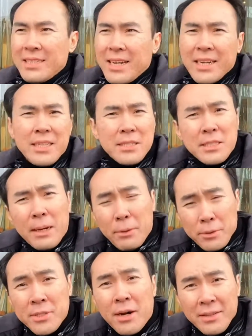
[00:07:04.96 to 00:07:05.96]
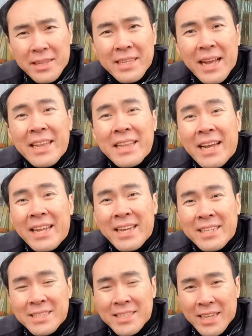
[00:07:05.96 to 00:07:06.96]
like the double salt in the
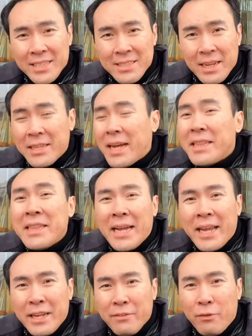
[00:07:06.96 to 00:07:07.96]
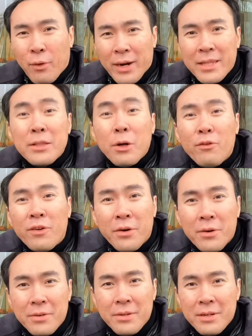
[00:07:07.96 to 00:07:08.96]
1986 and then 1984 in the novel.
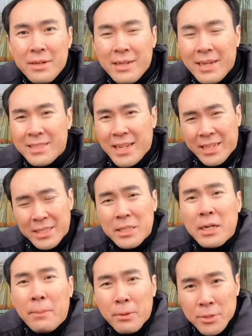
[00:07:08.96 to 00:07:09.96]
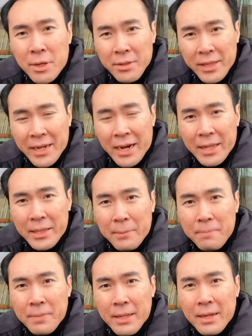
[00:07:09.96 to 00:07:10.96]
It's like the double salt they got.
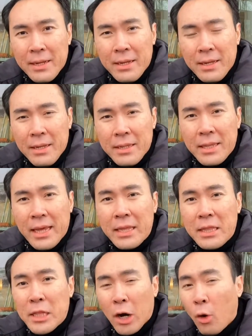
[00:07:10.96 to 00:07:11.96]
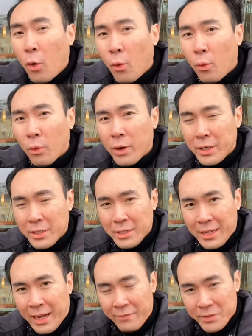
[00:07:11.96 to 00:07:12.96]
They know
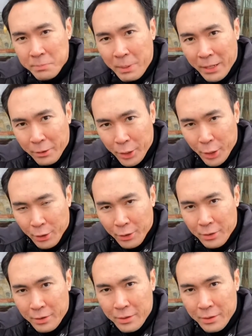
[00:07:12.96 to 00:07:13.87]
life is better here,